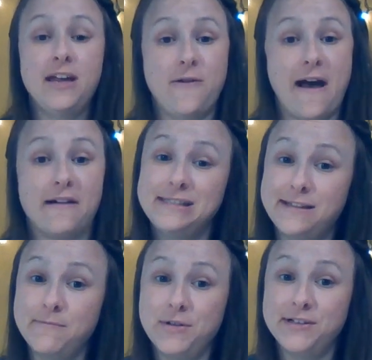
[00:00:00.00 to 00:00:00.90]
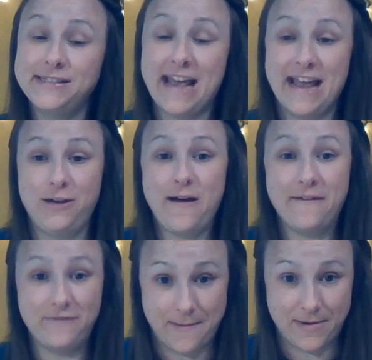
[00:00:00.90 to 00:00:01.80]
you symbols, and you
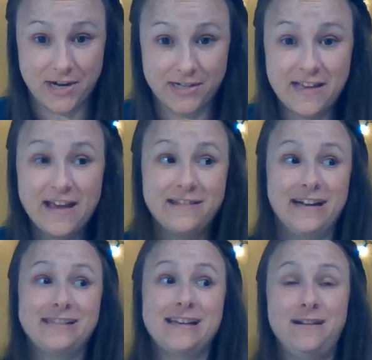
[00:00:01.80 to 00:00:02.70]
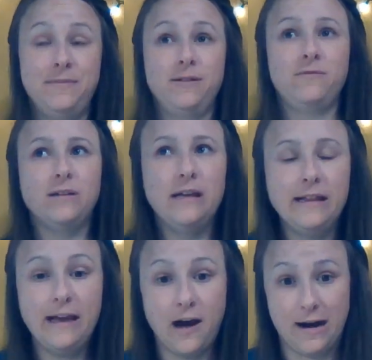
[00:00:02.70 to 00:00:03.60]
have numbers, then it's going to be
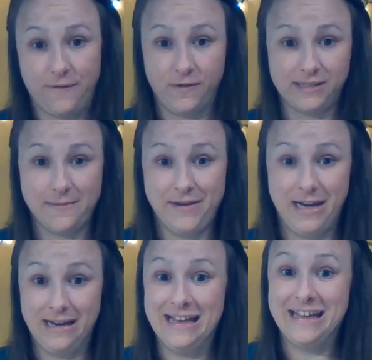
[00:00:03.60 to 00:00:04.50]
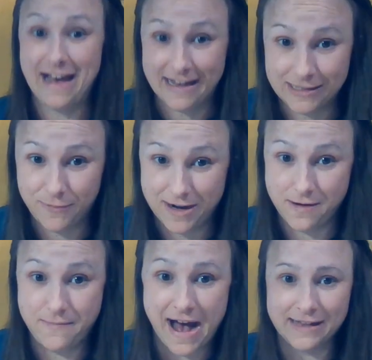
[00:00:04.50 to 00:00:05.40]
really hard for somebody to guess what
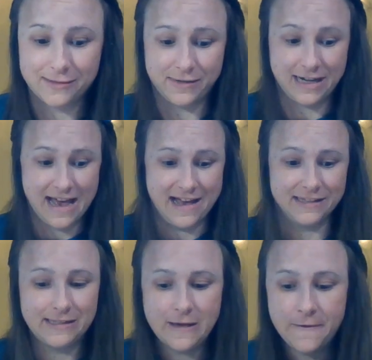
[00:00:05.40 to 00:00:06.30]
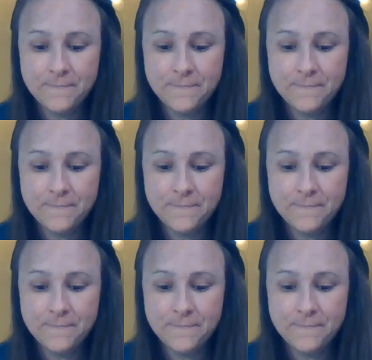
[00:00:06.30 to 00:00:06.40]
your password is.